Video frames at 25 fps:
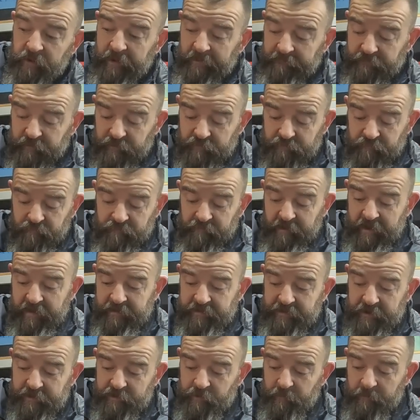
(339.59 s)
I've just
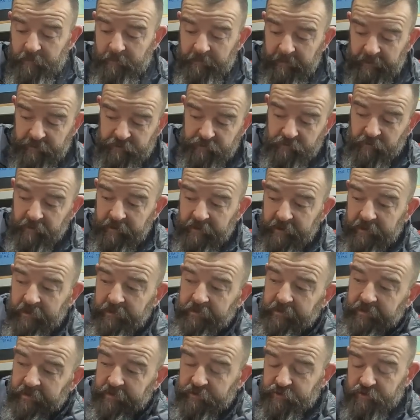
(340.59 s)
raised this up a bit so I can get
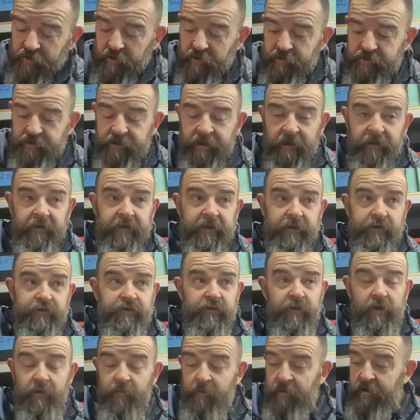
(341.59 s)
the exhaust out, and I'll
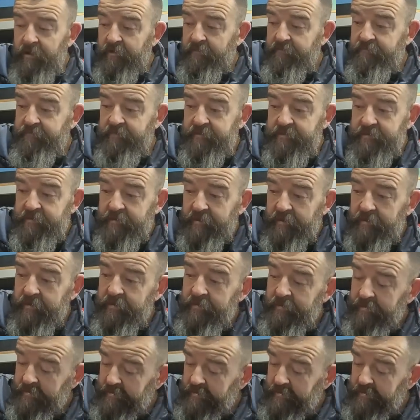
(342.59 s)
show you where I've fitted it